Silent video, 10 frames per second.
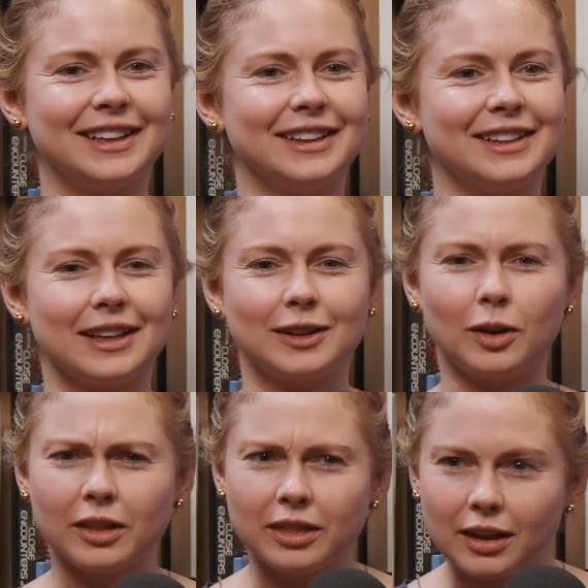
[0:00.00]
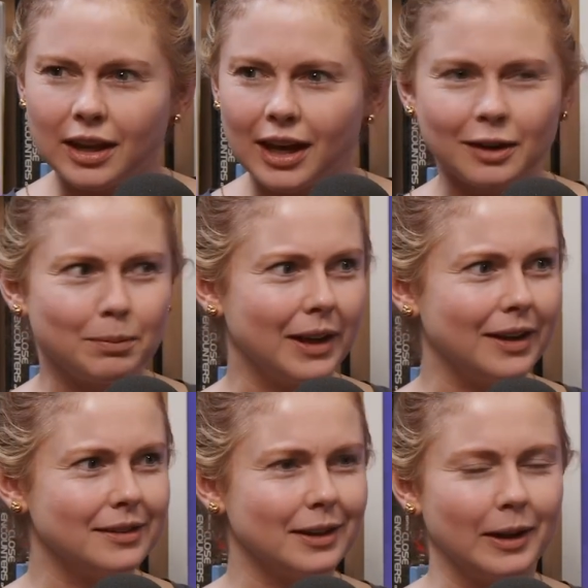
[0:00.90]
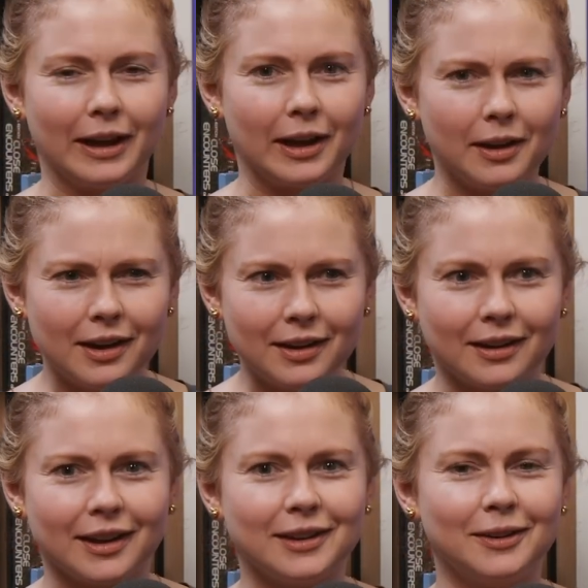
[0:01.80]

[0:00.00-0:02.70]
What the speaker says: And there's like not a thing out of place. And I'm like, I